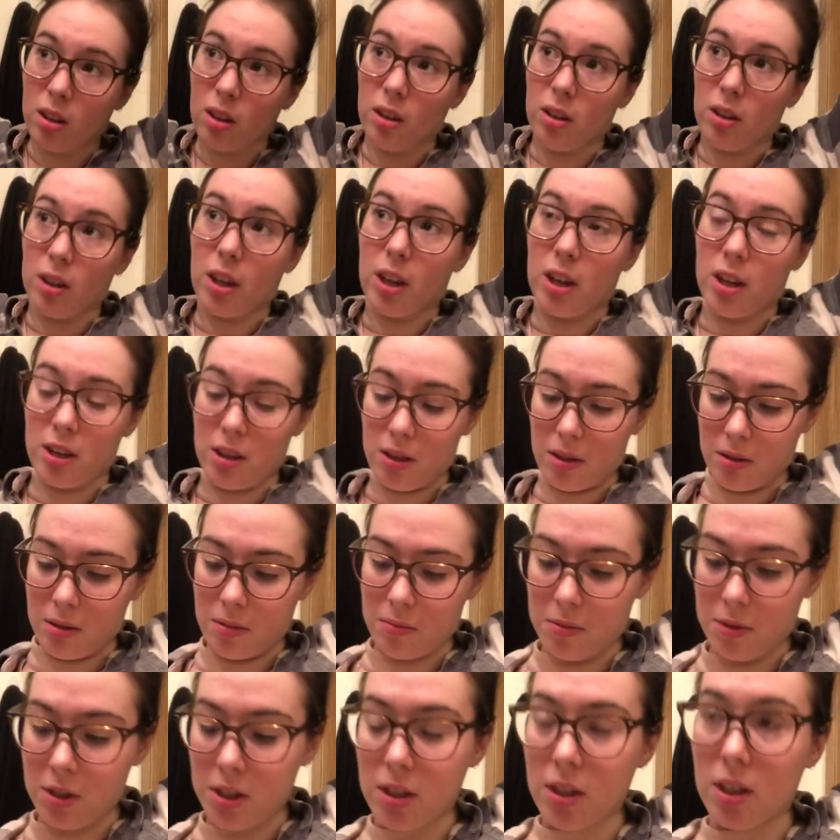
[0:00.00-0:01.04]
Okay, I'm
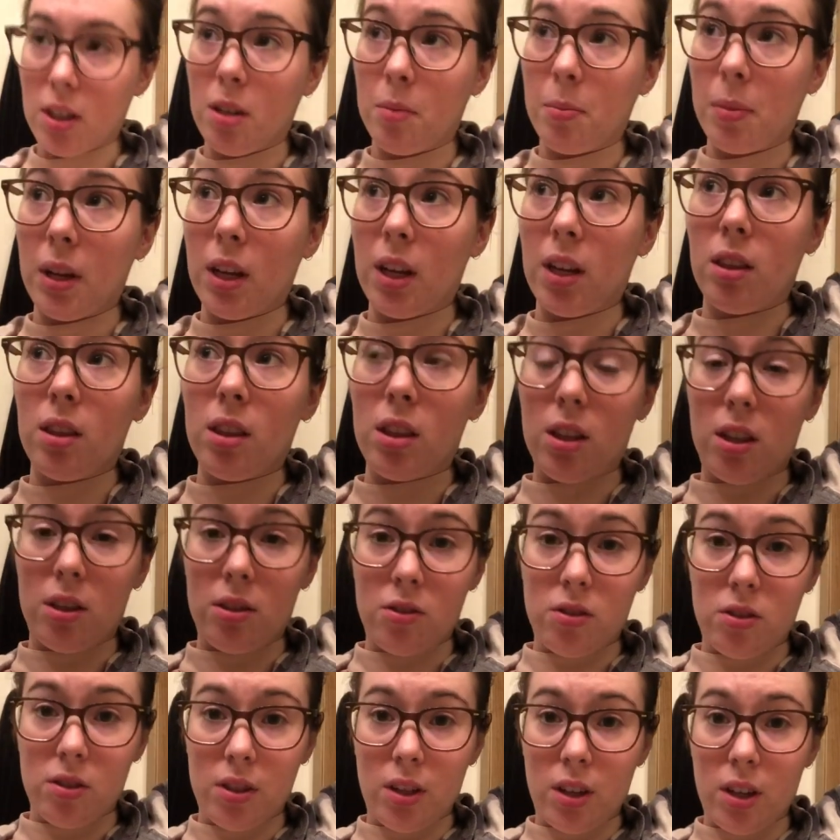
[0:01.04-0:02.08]
just gonna paint the
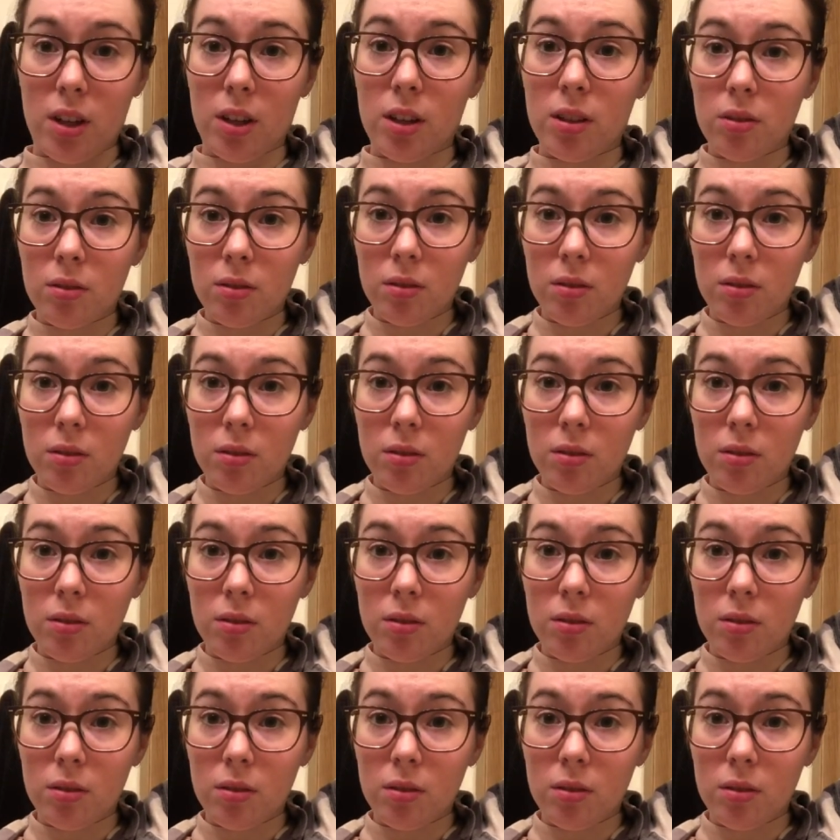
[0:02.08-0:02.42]
underside